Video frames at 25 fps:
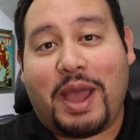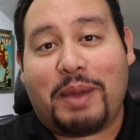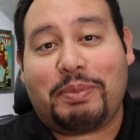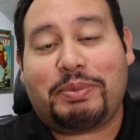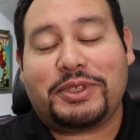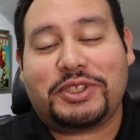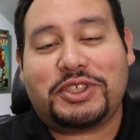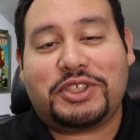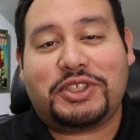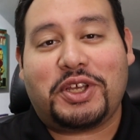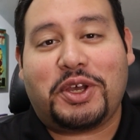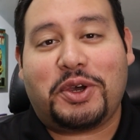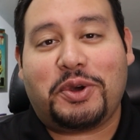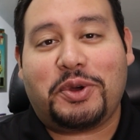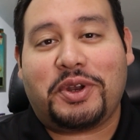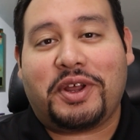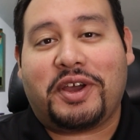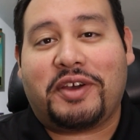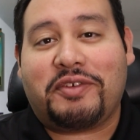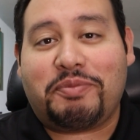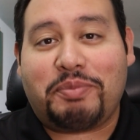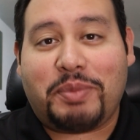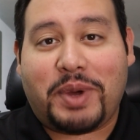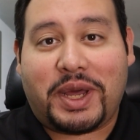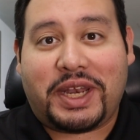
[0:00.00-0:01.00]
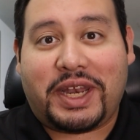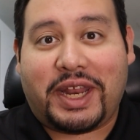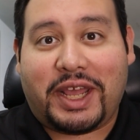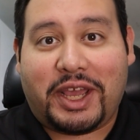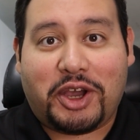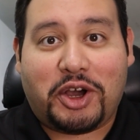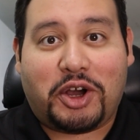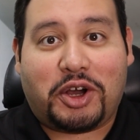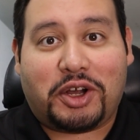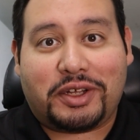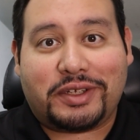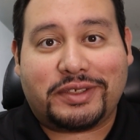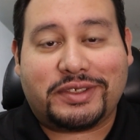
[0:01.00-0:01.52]
episode of Monday
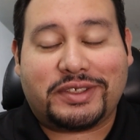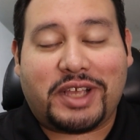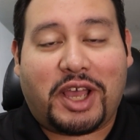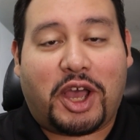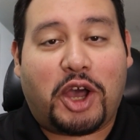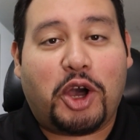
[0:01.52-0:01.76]
Hauls.